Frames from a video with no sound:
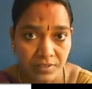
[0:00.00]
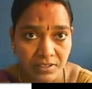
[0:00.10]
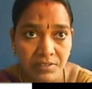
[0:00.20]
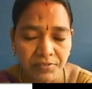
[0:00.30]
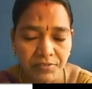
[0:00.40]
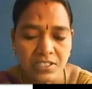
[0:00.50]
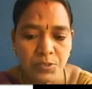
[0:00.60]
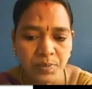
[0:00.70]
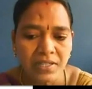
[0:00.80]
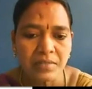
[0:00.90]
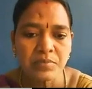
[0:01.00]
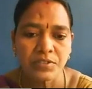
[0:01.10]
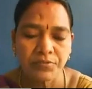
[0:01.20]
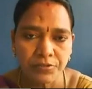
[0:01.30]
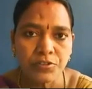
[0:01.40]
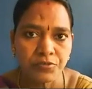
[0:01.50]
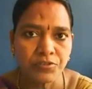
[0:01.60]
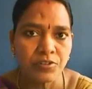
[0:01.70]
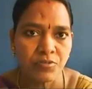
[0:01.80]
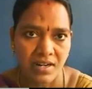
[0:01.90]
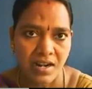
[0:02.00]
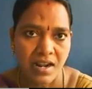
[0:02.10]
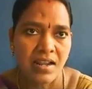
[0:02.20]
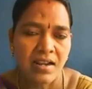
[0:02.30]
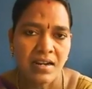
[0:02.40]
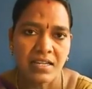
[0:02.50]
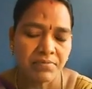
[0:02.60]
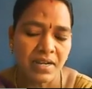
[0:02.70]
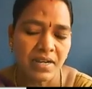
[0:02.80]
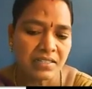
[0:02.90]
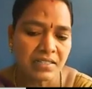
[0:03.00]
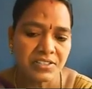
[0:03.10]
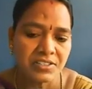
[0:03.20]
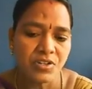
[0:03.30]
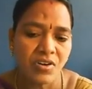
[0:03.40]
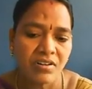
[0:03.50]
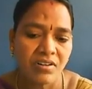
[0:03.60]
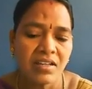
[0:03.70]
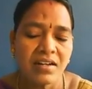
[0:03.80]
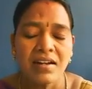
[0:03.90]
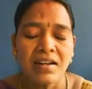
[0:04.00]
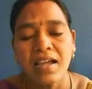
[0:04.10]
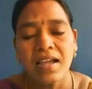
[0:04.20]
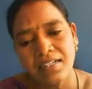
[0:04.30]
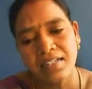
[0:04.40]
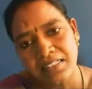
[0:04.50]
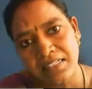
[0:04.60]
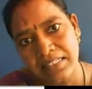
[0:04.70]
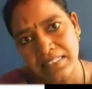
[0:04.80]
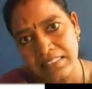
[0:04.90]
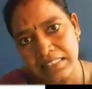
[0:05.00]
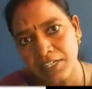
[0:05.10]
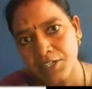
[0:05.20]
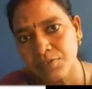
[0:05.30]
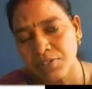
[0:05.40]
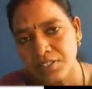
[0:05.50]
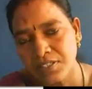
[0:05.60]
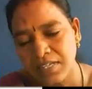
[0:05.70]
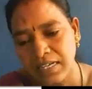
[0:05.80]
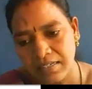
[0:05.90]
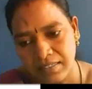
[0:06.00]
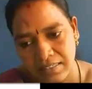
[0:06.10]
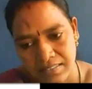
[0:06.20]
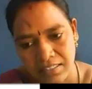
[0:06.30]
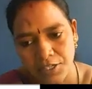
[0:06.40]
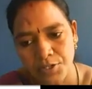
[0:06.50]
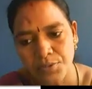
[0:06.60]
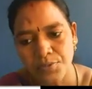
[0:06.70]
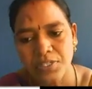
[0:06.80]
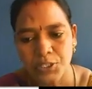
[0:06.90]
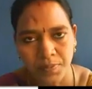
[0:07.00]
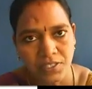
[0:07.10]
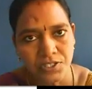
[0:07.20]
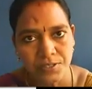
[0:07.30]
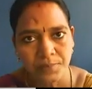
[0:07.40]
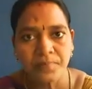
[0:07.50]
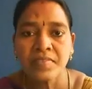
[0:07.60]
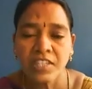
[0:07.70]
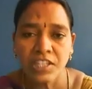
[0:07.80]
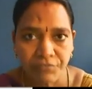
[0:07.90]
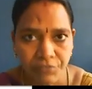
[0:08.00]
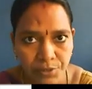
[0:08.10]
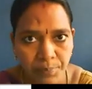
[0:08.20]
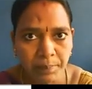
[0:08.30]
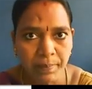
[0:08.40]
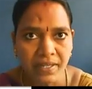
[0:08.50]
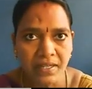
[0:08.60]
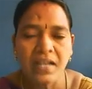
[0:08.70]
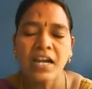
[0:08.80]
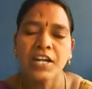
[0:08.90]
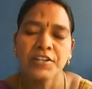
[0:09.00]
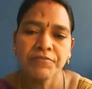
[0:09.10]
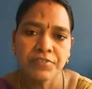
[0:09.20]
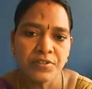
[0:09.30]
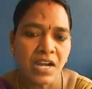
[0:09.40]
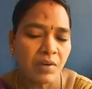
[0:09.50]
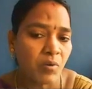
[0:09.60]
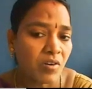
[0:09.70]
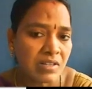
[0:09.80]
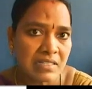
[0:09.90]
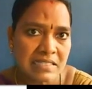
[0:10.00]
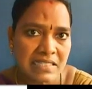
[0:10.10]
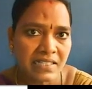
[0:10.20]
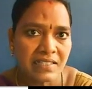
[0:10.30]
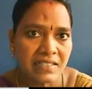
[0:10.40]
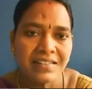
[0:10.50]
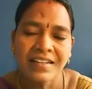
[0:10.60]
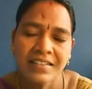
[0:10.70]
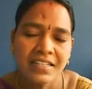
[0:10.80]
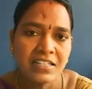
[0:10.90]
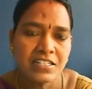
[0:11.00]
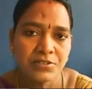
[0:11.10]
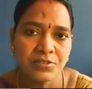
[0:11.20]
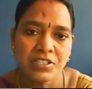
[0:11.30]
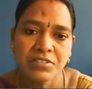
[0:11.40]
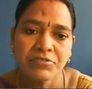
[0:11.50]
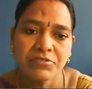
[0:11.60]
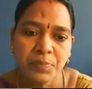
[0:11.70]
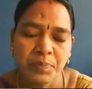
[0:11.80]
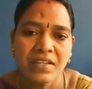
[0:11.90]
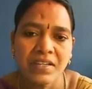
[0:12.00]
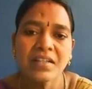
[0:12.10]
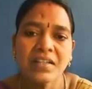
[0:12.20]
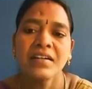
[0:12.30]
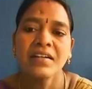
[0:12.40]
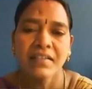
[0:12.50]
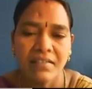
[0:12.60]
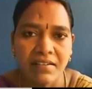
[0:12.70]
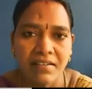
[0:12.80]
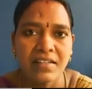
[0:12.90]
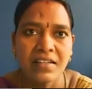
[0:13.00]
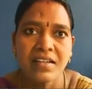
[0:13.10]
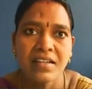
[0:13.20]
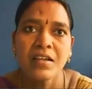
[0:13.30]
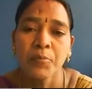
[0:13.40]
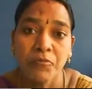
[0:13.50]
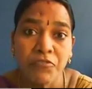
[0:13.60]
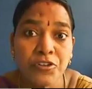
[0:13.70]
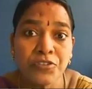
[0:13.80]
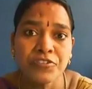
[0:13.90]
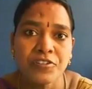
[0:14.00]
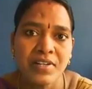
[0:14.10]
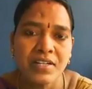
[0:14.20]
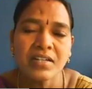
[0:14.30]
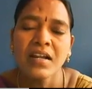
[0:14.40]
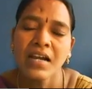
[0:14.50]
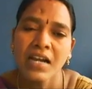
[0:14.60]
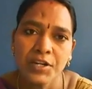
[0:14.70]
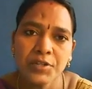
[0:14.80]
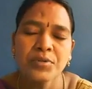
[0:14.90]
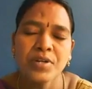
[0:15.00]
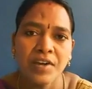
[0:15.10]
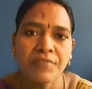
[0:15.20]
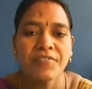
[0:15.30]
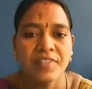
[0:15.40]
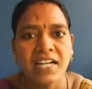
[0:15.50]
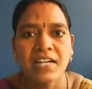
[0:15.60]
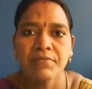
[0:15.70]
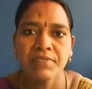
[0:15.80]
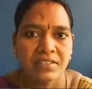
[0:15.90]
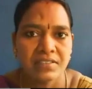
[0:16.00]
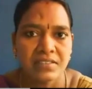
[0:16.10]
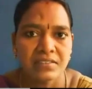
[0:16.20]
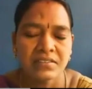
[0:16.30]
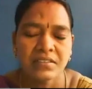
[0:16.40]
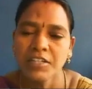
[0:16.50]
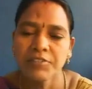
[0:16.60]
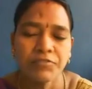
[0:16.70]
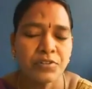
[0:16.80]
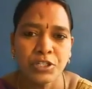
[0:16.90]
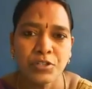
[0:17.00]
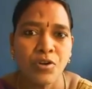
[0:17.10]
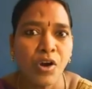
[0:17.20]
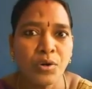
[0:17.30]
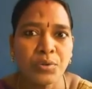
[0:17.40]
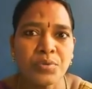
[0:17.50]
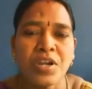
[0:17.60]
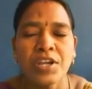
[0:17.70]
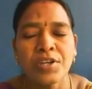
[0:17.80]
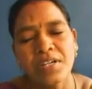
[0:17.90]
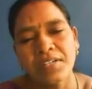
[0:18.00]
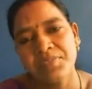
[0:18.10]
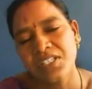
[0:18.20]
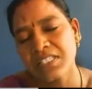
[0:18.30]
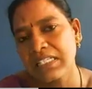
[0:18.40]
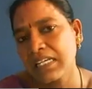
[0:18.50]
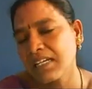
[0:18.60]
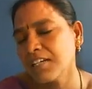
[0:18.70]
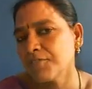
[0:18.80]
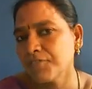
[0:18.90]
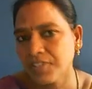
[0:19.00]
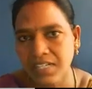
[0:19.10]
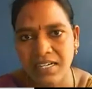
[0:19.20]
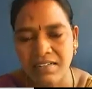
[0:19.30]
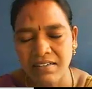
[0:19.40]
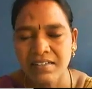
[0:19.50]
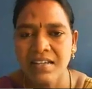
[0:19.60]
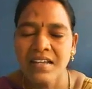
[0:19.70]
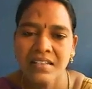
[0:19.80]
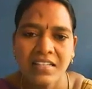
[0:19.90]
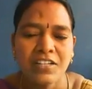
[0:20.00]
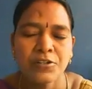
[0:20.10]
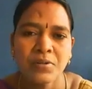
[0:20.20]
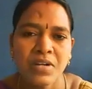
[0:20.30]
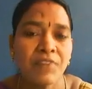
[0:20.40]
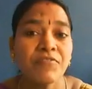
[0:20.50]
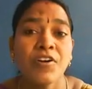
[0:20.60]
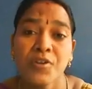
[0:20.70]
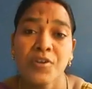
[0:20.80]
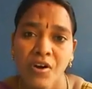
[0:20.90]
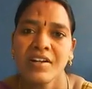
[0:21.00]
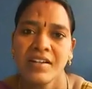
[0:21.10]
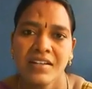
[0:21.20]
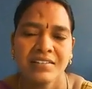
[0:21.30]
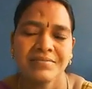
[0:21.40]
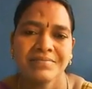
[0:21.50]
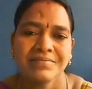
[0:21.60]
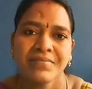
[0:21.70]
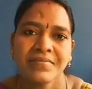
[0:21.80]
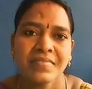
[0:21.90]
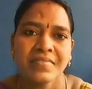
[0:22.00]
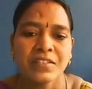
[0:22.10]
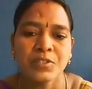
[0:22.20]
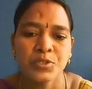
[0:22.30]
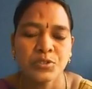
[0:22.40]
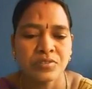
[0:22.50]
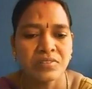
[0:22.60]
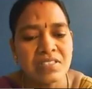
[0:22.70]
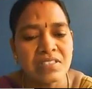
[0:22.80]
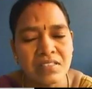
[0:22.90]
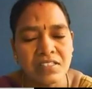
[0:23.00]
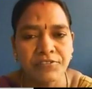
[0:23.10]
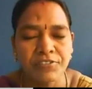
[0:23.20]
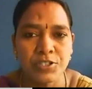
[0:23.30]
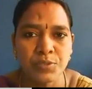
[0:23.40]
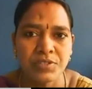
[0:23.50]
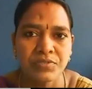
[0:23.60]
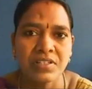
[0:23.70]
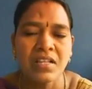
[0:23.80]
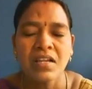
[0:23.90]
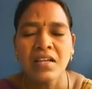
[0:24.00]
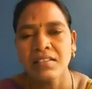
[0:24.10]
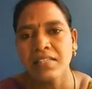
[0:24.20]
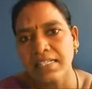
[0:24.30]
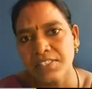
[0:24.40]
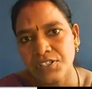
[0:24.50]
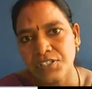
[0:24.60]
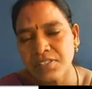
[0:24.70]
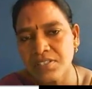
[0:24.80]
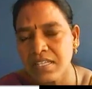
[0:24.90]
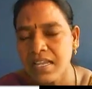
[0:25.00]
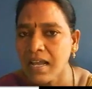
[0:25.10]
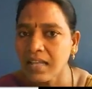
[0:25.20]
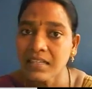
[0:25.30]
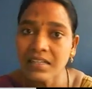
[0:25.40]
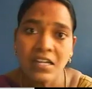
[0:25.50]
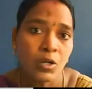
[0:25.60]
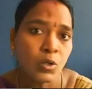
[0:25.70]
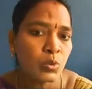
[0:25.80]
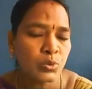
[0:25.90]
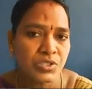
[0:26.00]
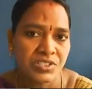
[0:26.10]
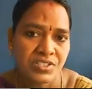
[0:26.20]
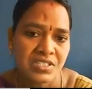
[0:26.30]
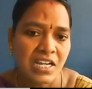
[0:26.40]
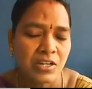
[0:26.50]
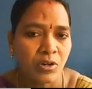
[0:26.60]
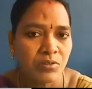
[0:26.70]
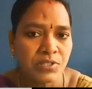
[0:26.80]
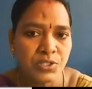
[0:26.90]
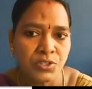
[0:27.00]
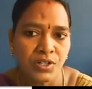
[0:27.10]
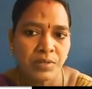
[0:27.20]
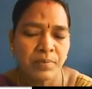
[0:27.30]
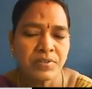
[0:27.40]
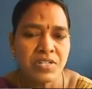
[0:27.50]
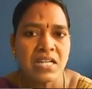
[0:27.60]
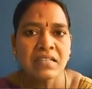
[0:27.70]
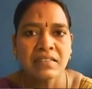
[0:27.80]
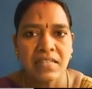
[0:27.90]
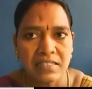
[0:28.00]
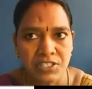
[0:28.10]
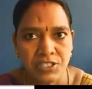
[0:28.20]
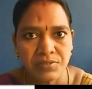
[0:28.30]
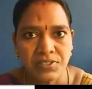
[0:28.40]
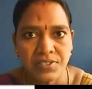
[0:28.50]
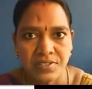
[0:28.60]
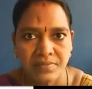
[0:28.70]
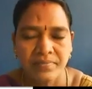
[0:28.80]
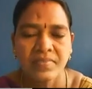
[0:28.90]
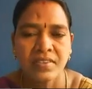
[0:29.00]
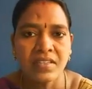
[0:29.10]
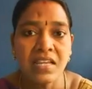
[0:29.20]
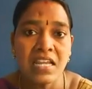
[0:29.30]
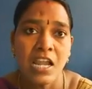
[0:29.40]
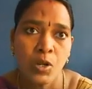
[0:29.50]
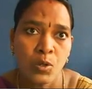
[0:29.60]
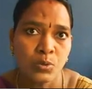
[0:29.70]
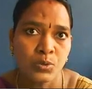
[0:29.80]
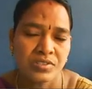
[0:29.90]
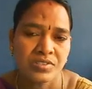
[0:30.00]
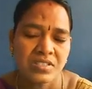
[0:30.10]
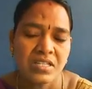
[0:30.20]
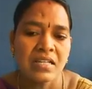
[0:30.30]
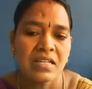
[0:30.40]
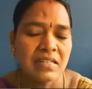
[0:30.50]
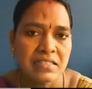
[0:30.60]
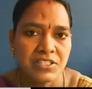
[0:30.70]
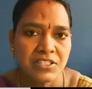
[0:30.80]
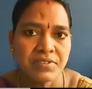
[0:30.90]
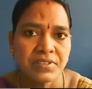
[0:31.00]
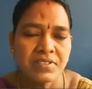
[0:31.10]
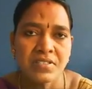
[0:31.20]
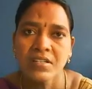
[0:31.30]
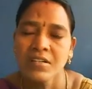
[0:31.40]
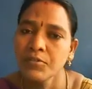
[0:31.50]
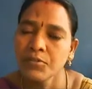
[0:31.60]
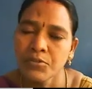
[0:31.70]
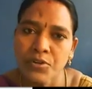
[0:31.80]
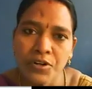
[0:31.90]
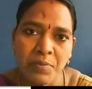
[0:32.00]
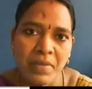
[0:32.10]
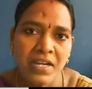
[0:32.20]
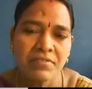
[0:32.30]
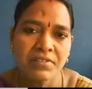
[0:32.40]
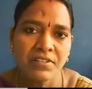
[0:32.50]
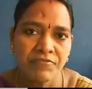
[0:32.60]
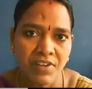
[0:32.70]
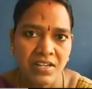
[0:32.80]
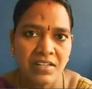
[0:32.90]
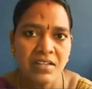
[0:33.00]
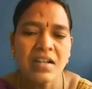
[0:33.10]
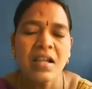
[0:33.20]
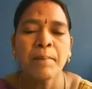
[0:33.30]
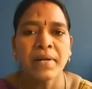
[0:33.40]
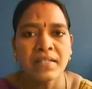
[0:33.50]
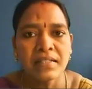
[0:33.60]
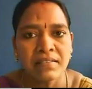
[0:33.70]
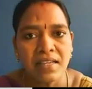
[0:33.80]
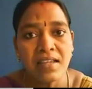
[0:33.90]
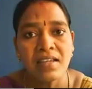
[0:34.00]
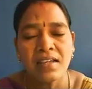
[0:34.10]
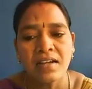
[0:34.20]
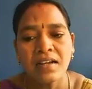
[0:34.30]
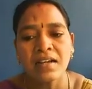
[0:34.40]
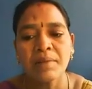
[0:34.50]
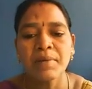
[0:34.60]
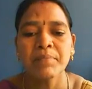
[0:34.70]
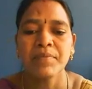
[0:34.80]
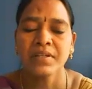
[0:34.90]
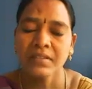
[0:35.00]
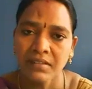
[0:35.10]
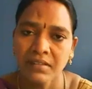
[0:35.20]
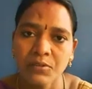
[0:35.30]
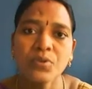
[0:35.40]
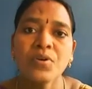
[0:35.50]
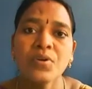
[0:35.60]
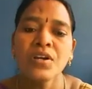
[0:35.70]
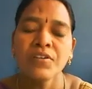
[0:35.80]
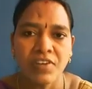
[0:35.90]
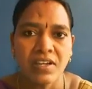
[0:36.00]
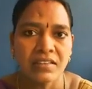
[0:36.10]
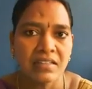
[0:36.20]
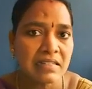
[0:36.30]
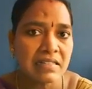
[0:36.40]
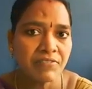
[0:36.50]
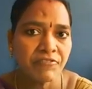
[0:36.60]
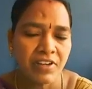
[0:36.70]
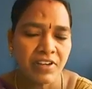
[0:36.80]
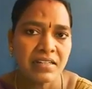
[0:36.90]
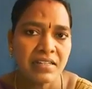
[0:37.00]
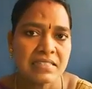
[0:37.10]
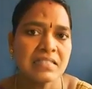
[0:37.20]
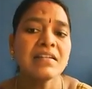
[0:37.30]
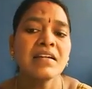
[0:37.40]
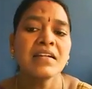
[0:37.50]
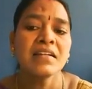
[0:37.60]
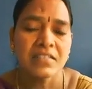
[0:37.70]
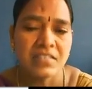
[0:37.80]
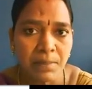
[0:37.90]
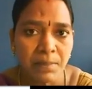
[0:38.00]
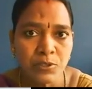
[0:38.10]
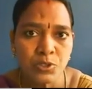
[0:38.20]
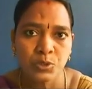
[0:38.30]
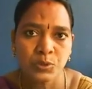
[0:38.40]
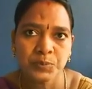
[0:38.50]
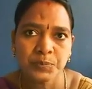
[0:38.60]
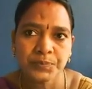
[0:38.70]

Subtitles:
if this becomes a fruitful one, like teacher is not there and teacher has assigned you a speech, if you prepare and if you have already sent, then it would be a really fruitful one and you have done with it. If you did not do, you have just taken it for granted, then you have not done. So this is the difference between the achievers and the losers. I always talk about the achievers, the losers. The achievers do not mind with the failure, but then they come up, they take failure as a stepping stone.